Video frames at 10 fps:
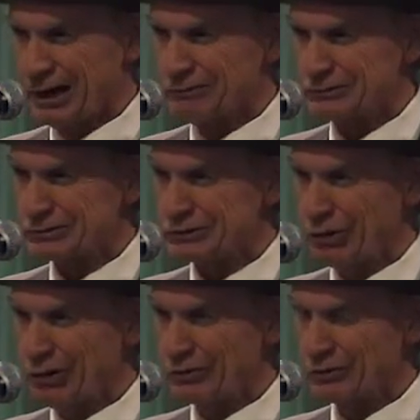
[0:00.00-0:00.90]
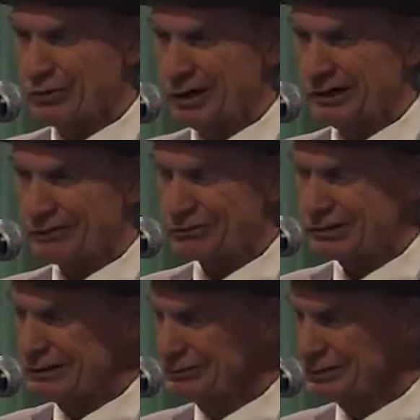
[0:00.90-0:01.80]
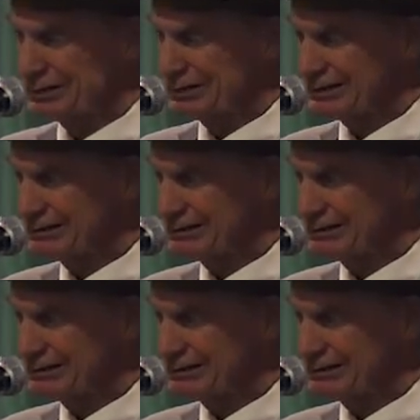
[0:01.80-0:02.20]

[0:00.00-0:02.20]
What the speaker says: I was going with, she was